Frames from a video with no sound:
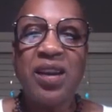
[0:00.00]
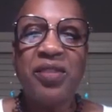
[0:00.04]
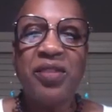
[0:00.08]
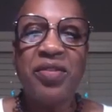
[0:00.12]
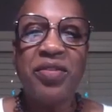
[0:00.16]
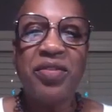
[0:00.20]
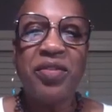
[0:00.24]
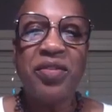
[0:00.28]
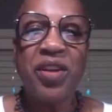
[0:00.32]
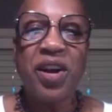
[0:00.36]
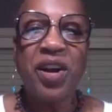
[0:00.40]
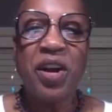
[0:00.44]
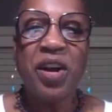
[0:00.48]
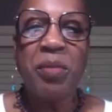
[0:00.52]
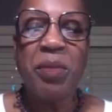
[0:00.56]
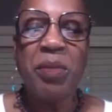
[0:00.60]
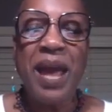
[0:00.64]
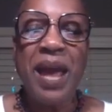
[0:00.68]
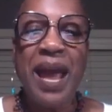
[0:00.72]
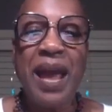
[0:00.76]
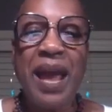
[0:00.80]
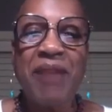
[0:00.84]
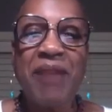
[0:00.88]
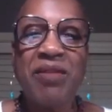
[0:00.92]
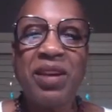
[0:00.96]
from
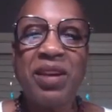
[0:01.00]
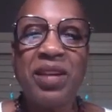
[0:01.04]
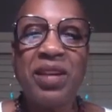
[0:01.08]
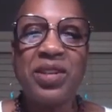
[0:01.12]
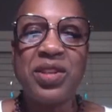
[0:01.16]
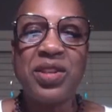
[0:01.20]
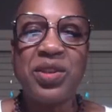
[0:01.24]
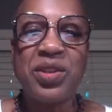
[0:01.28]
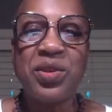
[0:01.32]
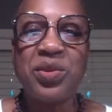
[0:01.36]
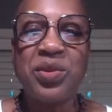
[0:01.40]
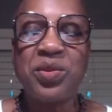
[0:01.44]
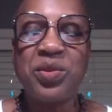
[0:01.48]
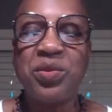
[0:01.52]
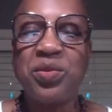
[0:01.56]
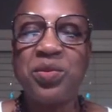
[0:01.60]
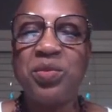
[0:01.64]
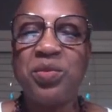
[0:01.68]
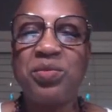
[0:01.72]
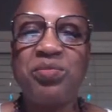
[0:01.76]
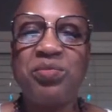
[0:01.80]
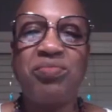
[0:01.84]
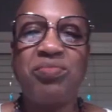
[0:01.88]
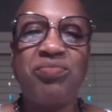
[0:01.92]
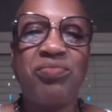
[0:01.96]
having
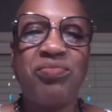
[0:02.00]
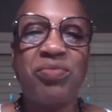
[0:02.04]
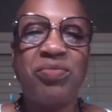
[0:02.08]
to,